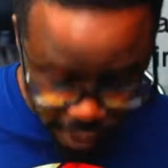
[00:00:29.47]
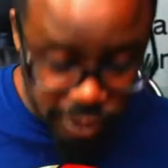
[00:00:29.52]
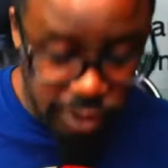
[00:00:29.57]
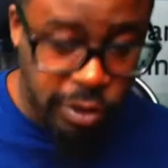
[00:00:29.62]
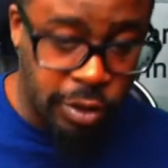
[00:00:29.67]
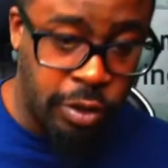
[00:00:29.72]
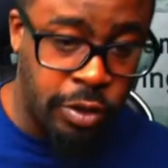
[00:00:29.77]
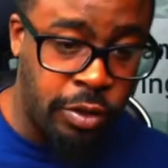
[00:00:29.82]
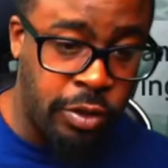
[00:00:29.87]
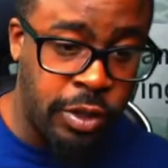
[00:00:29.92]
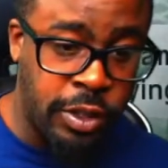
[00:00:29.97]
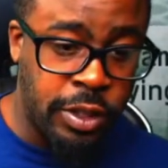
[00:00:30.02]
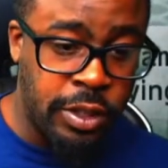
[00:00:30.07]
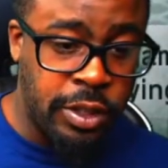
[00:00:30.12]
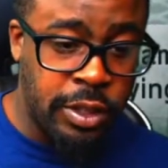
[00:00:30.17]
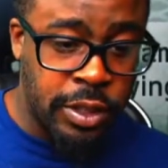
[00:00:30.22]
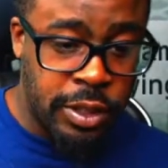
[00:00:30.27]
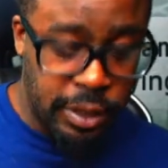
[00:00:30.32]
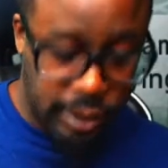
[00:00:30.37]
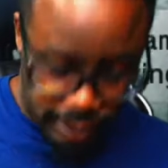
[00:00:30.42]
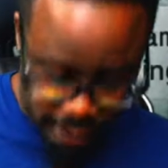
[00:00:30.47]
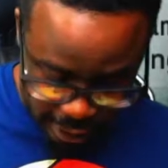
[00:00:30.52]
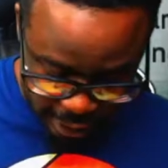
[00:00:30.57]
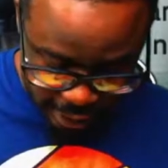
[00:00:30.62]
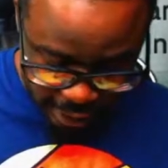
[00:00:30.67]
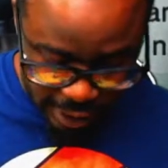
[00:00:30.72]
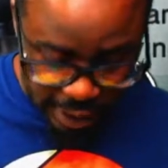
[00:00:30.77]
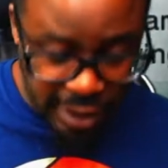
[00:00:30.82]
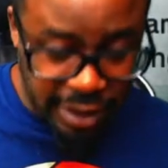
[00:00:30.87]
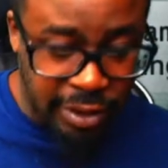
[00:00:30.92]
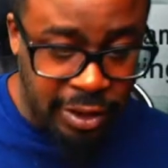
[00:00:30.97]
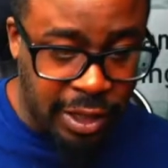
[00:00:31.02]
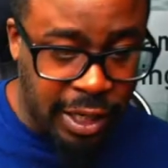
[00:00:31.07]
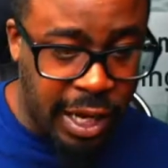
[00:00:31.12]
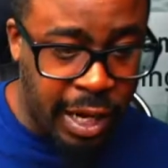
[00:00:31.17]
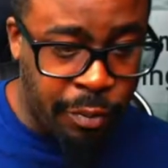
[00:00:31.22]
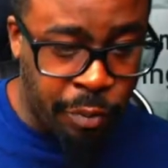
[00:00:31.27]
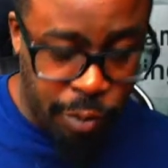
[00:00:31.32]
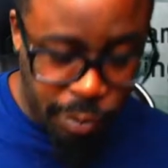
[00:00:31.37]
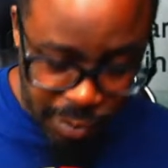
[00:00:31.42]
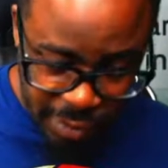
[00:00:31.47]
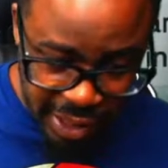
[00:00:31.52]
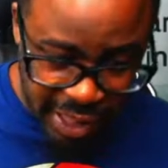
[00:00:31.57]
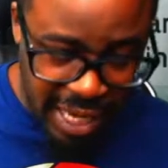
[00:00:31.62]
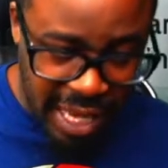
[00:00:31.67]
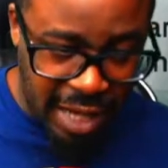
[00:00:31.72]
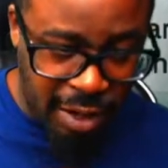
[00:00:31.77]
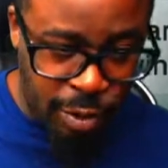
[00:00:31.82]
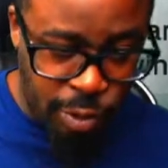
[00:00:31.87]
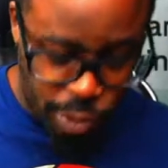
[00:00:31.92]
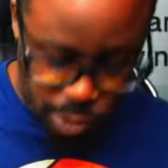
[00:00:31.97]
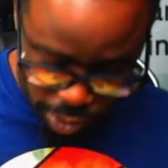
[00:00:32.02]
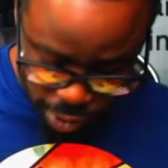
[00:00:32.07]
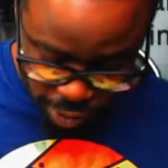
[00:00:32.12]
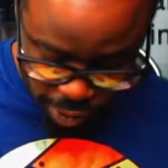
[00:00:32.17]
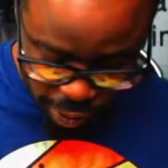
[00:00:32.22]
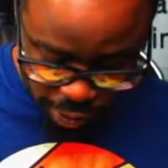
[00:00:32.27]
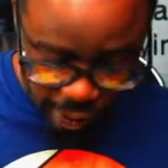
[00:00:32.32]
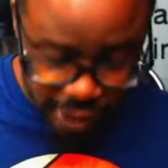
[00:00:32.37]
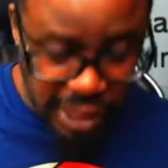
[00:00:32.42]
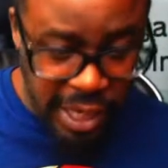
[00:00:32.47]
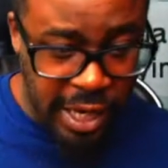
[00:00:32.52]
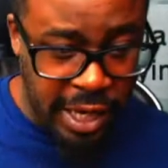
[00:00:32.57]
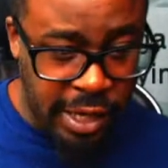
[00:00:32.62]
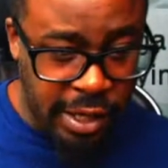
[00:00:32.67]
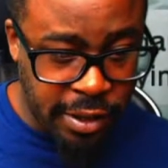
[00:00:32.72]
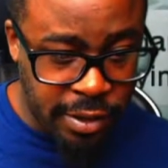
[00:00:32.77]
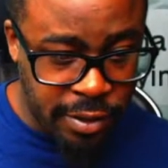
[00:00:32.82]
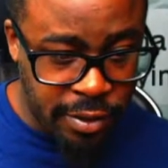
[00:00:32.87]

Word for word: So, let's take a look at what we got going on today.